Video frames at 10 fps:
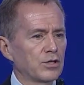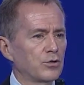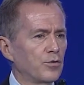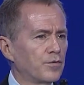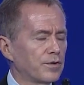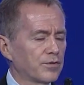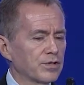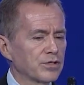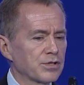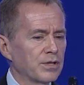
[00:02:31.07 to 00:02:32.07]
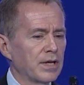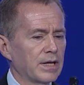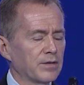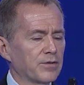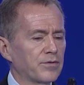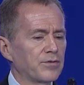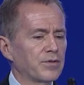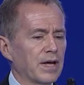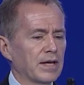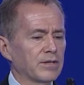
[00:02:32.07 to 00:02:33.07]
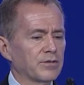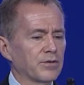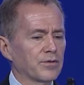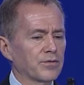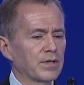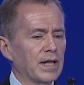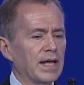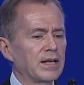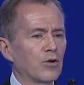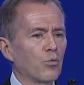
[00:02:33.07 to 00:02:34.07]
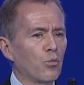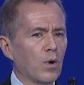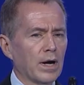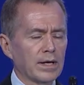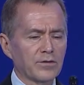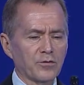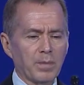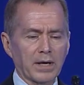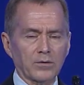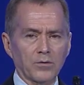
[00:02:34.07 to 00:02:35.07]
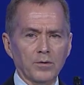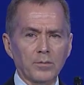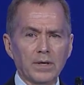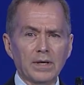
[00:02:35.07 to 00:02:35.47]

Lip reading: to physician anesthesiologists and a wide spectrum